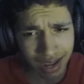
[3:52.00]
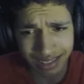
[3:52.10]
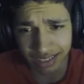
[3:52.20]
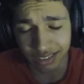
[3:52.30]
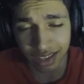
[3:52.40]
That
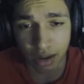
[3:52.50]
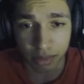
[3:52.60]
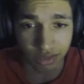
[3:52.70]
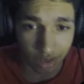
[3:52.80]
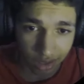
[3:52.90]
didn't scare
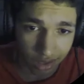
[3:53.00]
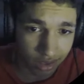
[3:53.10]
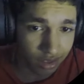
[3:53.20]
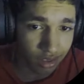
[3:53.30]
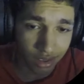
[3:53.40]
me, sucker.
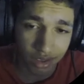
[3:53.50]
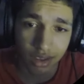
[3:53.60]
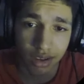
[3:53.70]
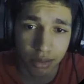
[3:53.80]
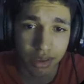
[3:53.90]

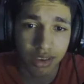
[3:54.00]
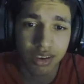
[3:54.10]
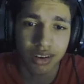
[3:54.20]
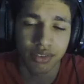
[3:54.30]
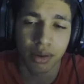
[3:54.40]
Come on, you
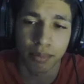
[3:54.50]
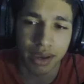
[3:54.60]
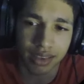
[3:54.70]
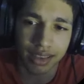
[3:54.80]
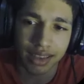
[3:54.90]
could have done
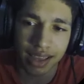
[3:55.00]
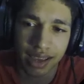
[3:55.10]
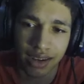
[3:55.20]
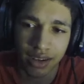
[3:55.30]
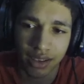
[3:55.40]
better than that.